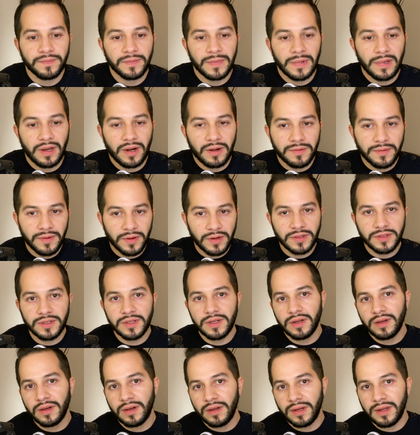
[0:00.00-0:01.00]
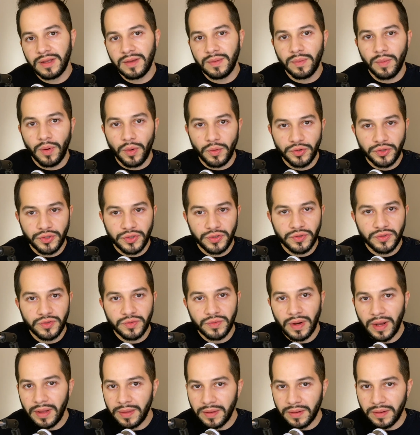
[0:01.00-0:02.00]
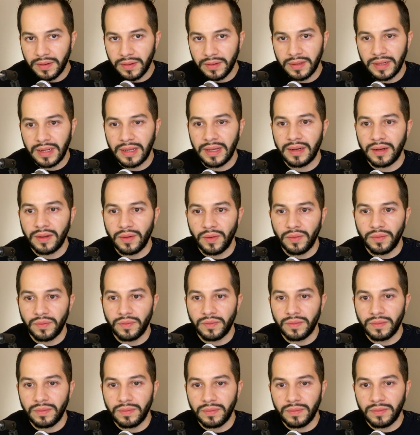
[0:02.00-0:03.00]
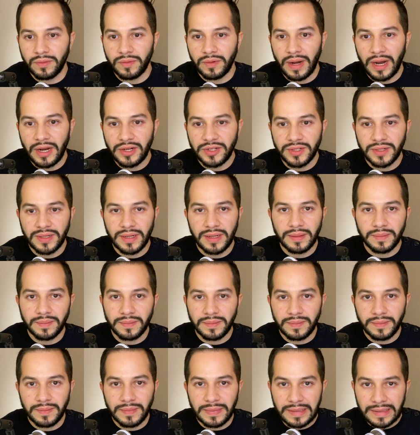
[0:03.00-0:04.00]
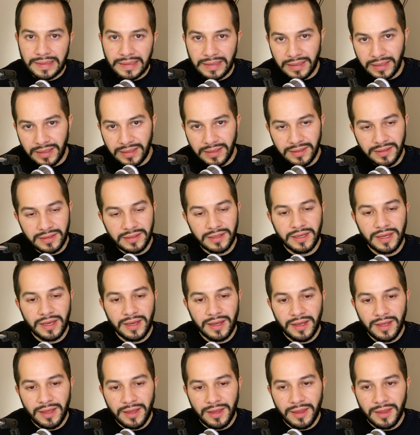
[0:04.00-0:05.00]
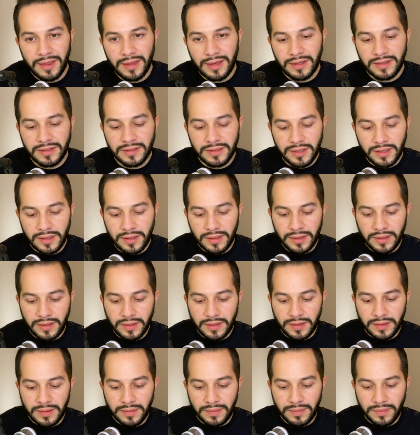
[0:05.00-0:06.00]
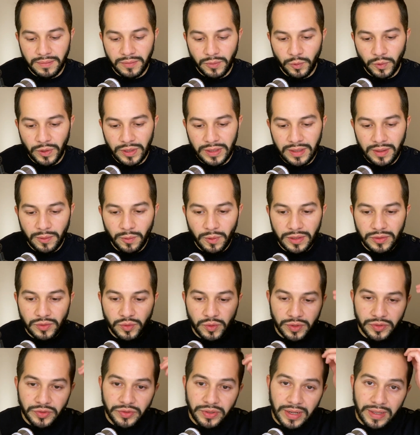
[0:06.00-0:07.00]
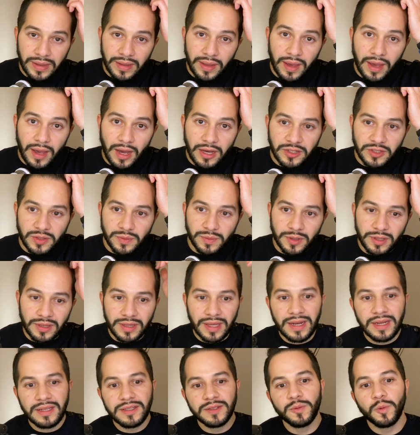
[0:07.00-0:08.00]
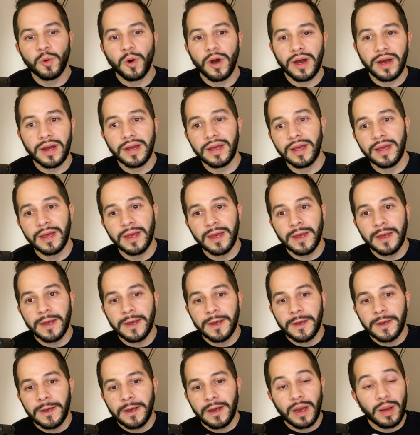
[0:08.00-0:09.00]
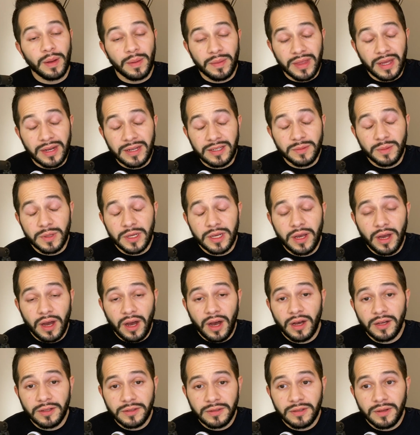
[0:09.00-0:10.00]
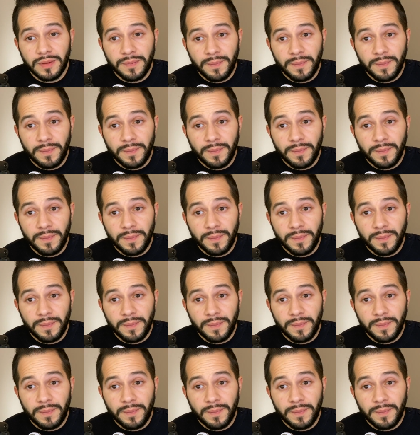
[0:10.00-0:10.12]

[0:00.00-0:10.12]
are focusing on emotions rather than on rational abilities things when they want to attract the customer. That is because